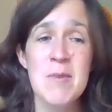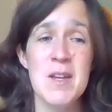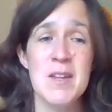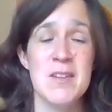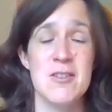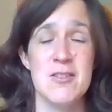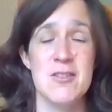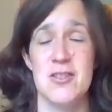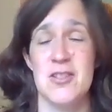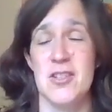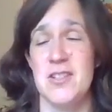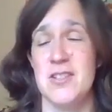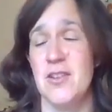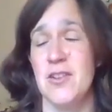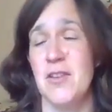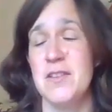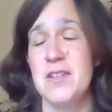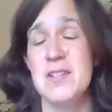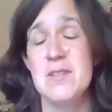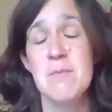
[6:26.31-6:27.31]
And there's just
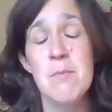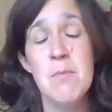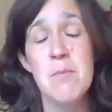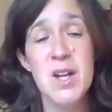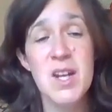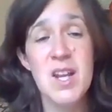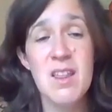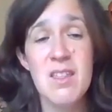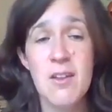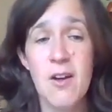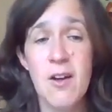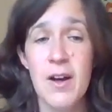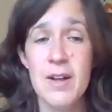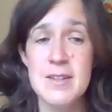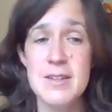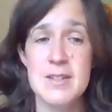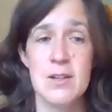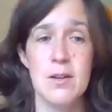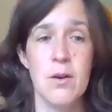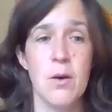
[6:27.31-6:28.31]
all these money
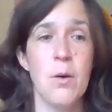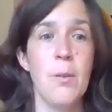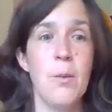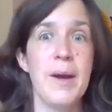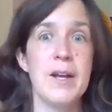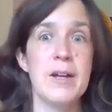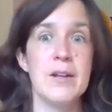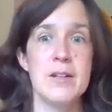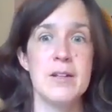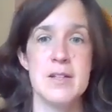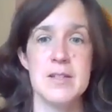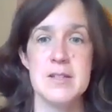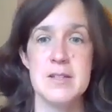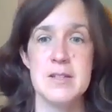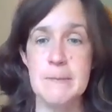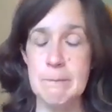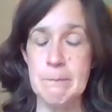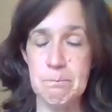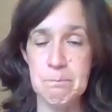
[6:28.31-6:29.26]
thoughts and oh my goodness.